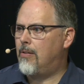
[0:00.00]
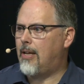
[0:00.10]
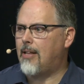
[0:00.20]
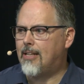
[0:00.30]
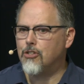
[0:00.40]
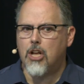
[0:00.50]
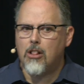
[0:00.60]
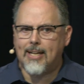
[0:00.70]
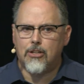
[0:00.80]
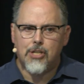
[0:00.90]
Like, like, there's,
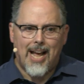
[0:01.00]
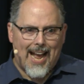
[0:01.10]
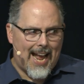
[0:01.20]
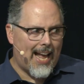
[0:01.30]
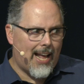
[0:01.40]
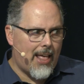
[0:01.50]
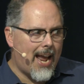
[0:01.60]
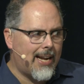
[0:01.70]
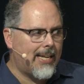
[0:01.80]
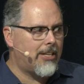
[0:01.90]
like there's
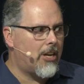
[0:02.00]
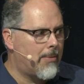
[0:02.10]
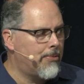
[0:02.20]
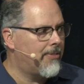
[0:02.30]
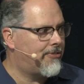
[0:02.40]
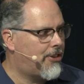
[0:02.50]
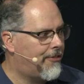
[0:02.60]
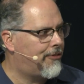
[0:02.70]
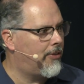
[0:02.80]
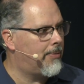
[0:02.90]
any number of
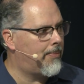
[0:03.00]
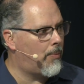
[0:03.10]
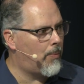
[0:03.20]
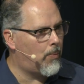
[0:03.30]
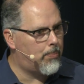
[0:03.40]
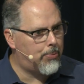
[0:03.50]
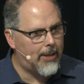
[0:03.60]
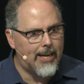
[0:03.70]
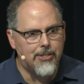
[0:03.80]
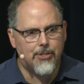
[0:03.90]
different
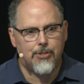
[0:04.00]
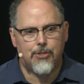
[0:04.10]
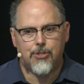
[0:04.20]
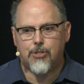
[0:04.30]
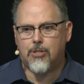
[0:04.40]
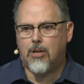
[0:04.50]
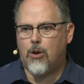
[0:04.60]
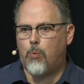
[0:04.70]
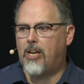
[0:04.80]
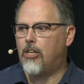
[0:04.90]
places
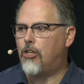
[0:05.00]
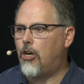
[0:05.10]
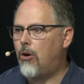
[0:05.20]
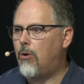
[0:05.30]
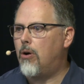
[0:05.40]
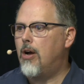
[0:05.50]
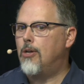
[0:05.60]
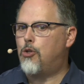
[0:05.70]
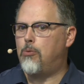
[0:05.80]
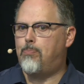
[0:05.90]
we can go
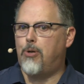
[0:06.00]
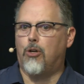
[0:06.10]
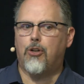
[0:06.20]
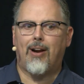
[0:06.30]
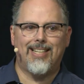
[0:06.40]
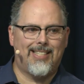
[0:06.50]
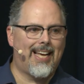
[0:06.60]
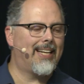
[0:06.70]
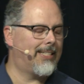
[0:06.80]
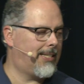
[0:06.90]
to build our
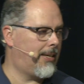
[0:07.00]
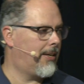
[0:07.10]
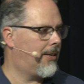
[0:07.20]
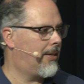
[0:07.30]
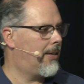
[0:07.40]
identity.